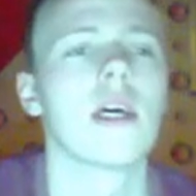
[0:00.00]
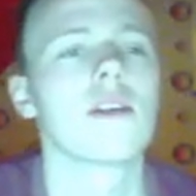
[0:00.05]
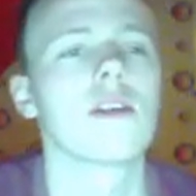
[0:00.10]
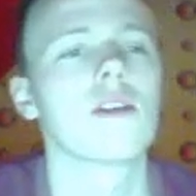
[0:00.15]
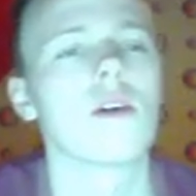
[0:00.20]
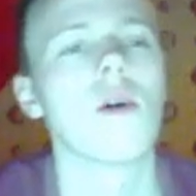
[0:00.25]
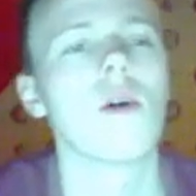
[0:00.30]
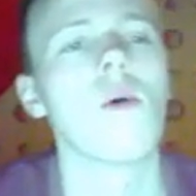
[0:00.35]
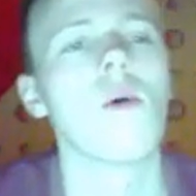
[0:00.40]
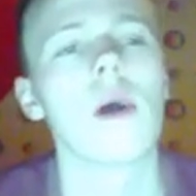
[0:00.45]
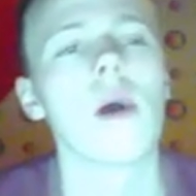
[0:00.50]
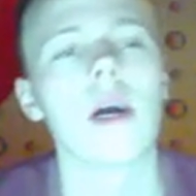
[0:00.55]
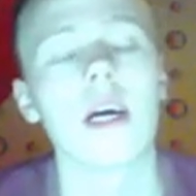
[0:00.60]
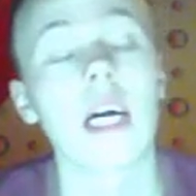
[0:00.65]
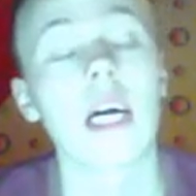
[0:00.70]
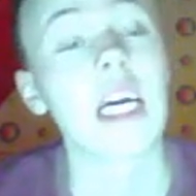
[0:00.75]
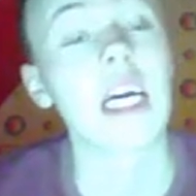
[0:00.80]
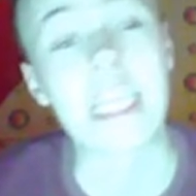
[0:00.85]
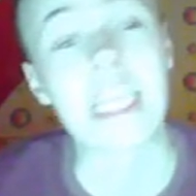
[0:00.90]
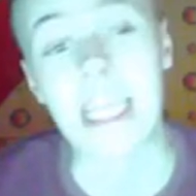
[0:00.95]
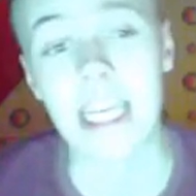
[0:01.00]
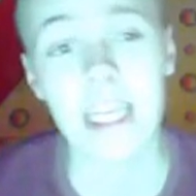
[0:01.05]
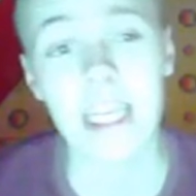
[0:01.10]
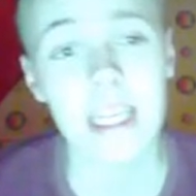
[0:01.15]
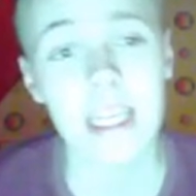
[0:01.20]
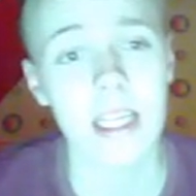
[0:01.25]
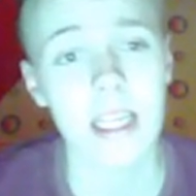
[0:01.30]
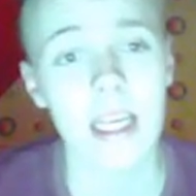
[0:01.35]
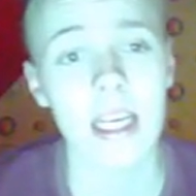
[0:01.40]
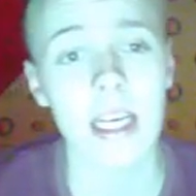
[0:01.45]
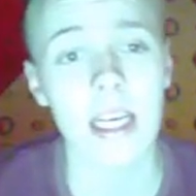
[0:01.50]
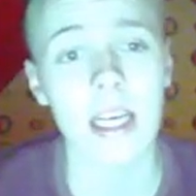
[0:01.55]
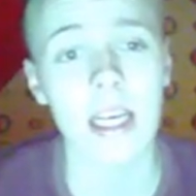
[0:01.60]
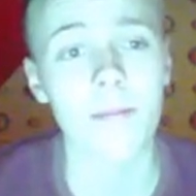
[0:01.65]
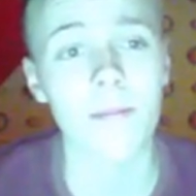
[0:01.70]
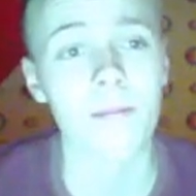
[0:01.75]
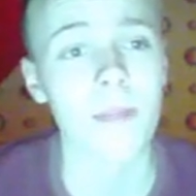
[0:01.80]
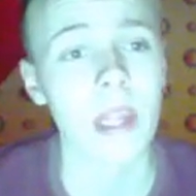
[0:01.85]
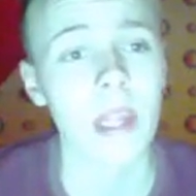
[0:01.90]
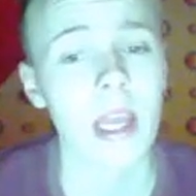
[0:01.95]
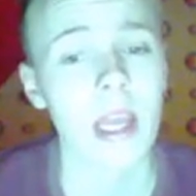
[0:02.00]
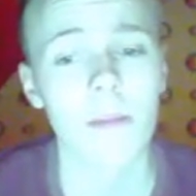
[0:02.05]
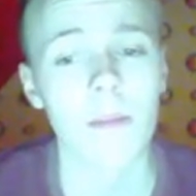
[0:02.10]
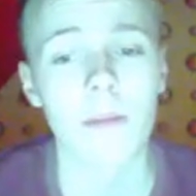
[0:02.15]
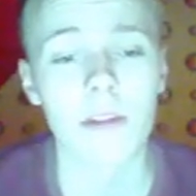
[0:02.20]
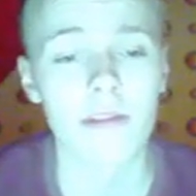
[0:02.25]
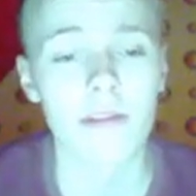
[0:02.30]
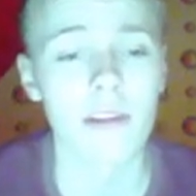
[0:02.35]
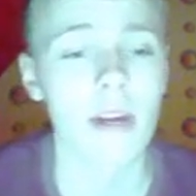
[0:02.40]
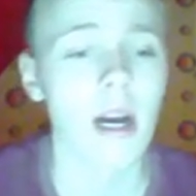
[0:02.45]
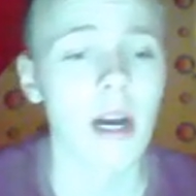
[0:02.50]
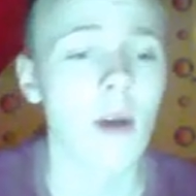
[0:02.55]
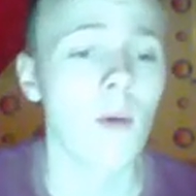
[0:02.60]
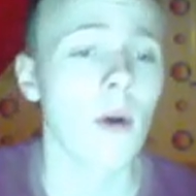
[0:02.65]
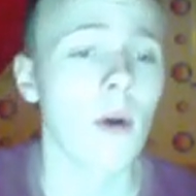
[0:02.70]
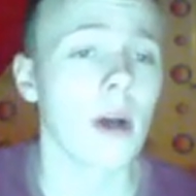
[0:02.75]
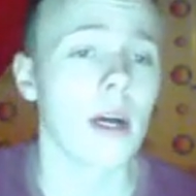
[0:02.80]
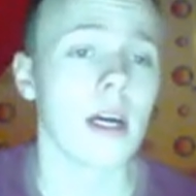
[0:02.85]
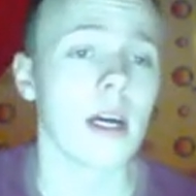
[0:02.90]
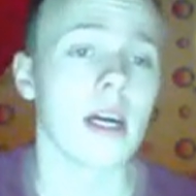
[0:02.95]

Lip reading: So yeah, but for now,